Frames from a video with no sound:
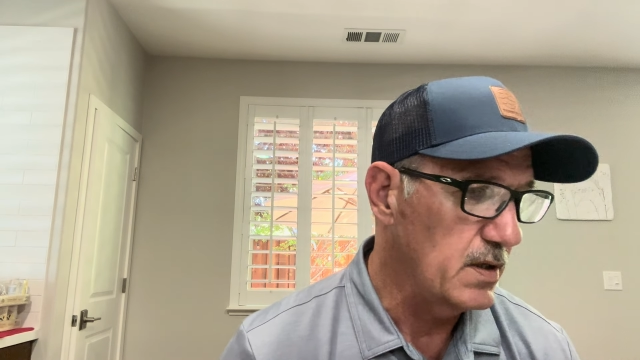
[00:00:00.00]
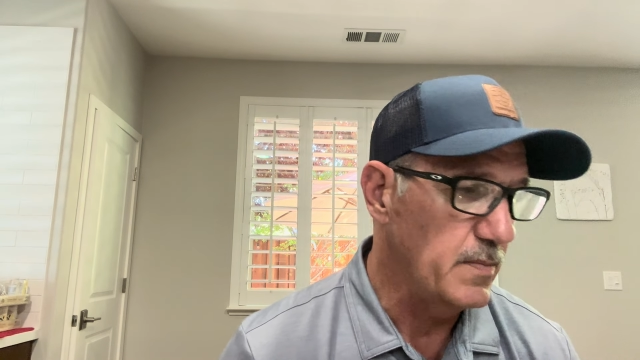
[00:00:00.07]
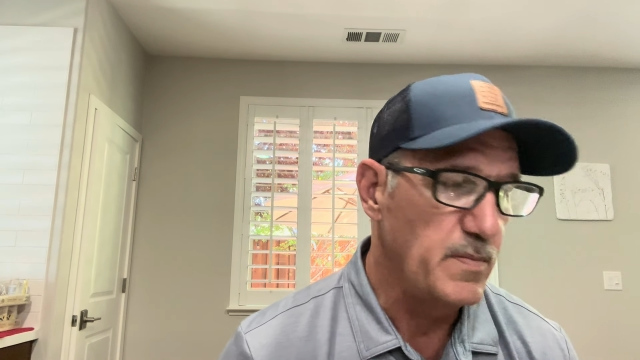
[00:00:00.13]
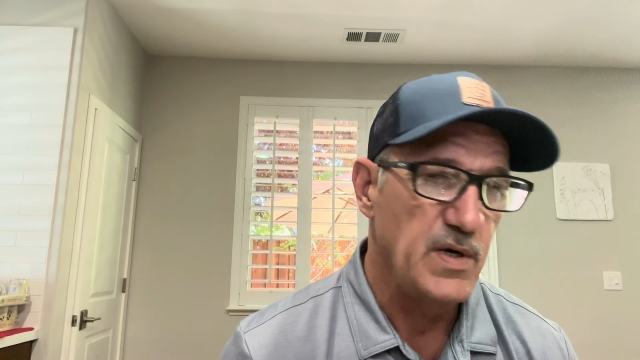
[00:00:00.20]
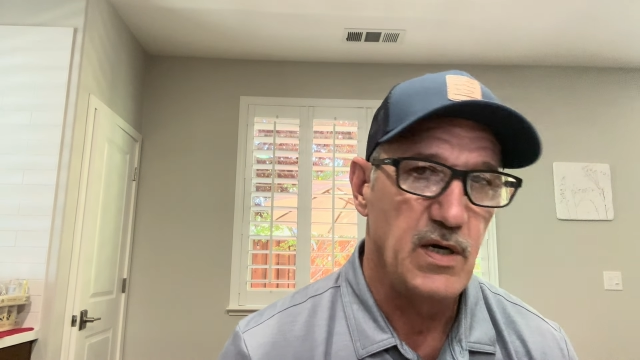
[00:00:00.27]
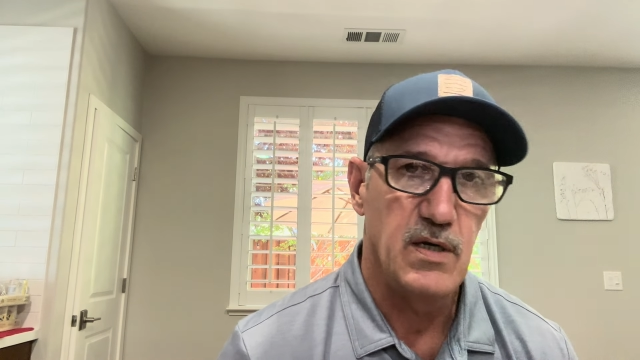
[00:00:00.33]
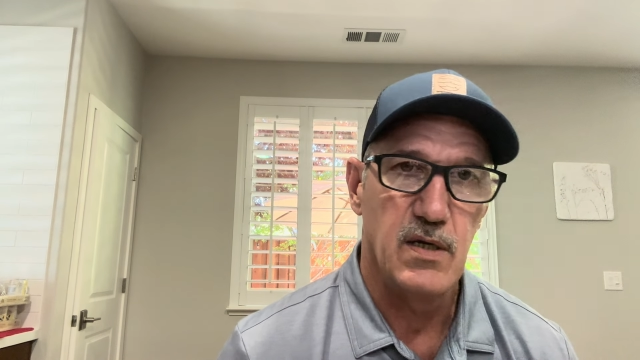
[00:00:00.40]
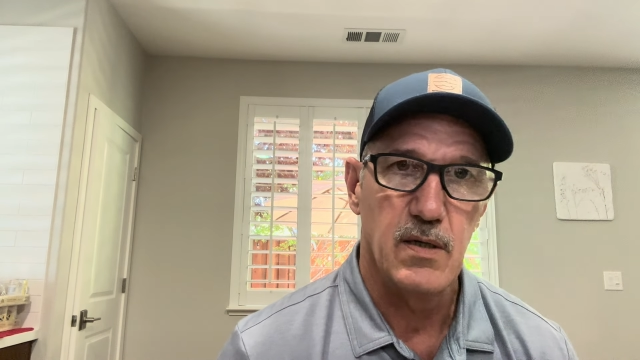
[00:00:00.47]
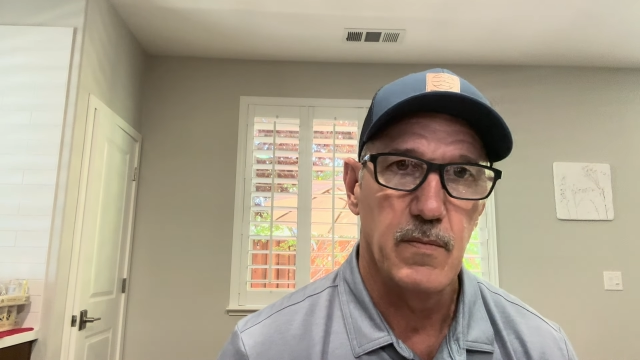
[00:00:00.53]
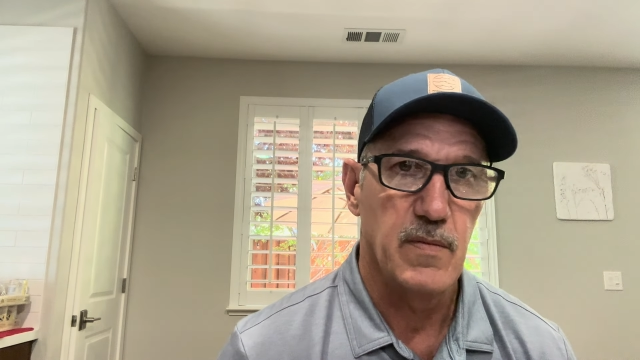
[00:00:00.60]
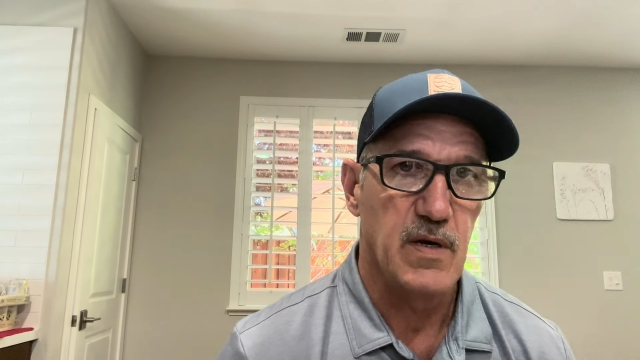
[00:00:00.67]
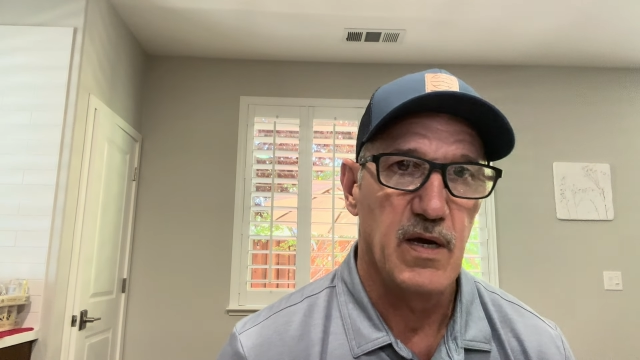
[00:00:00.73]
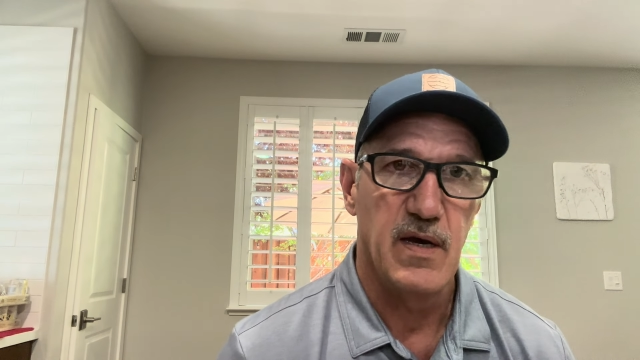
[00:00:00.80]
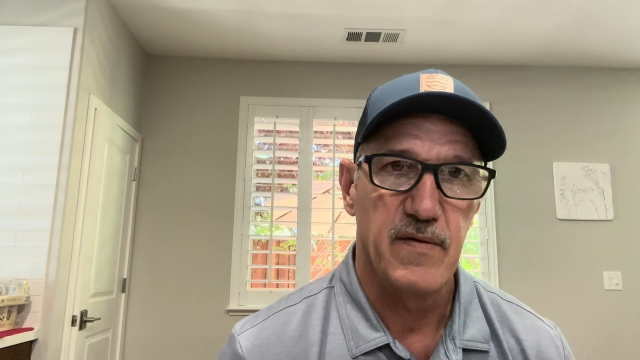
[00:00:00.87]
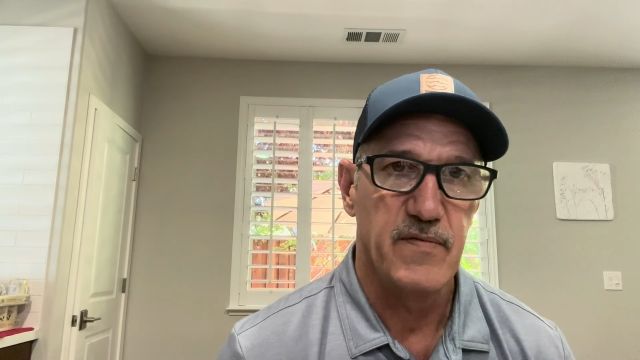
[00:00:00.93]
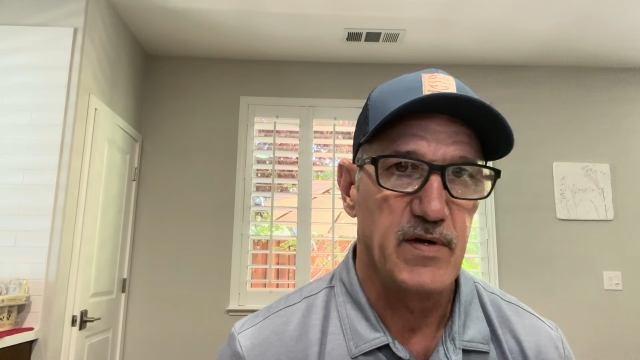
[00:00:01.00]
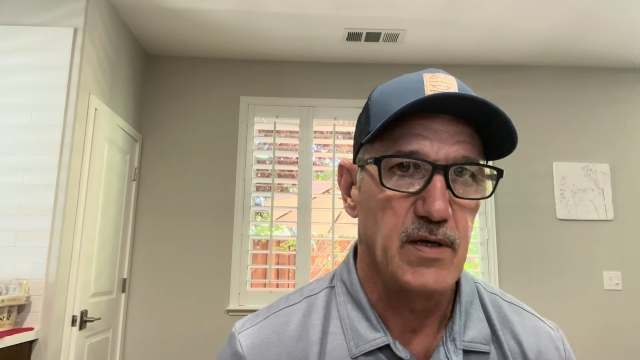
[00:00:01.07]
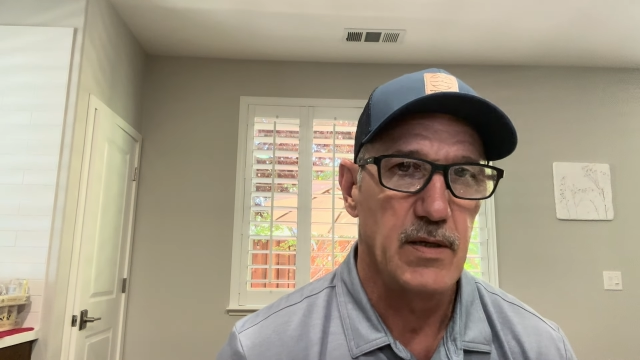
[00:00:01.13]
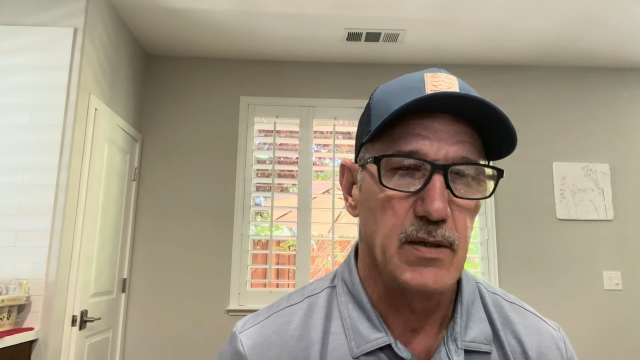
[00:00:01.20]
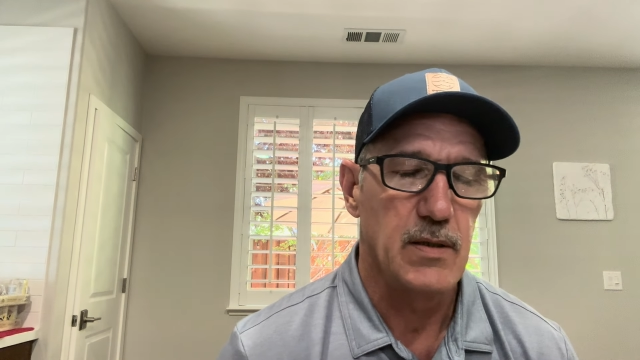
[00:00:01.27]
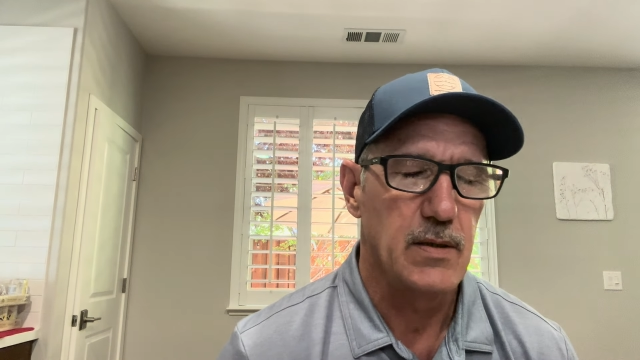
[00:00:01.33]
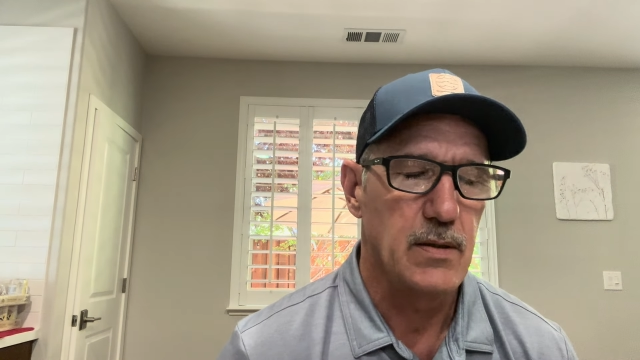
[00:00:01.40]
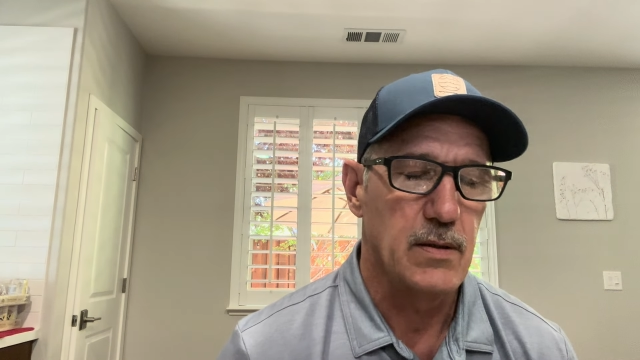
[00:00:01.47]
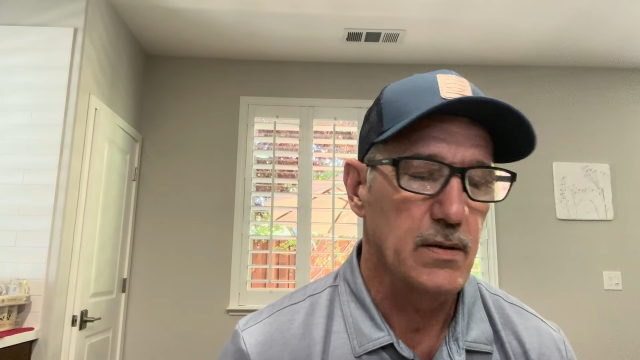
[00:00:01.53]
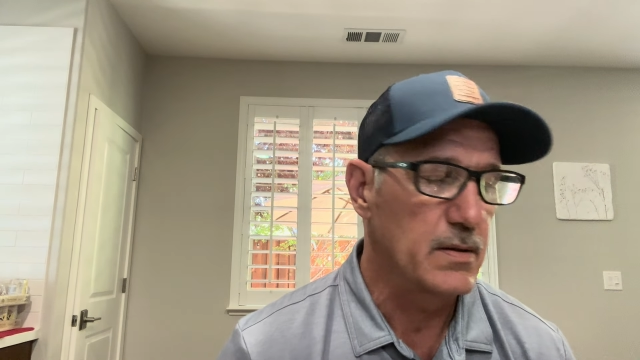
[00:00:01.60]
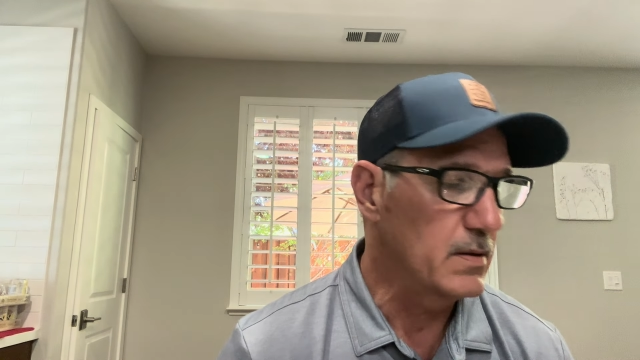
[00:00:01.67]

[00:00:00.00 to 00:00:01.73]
a medium heavy